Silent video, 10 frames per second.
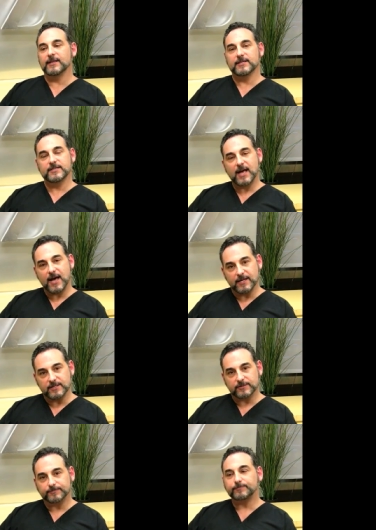and the
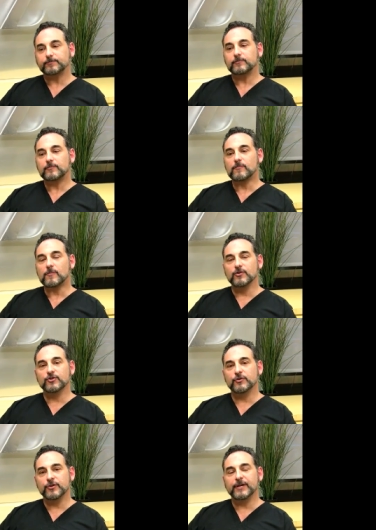sides.
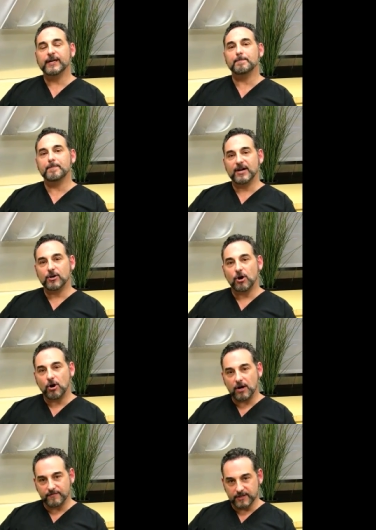So they'll get a
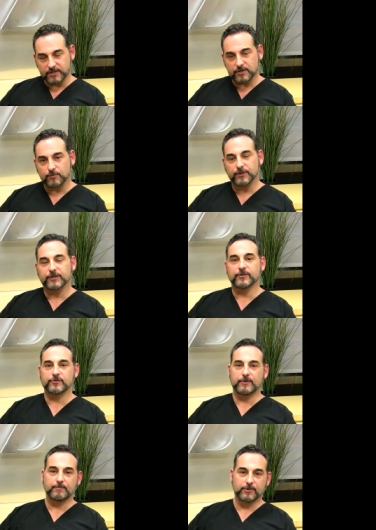better harvest
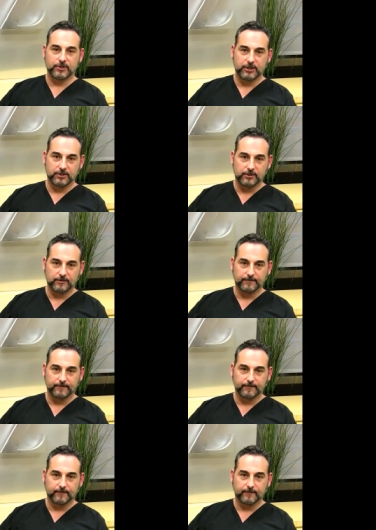with the strip procedure.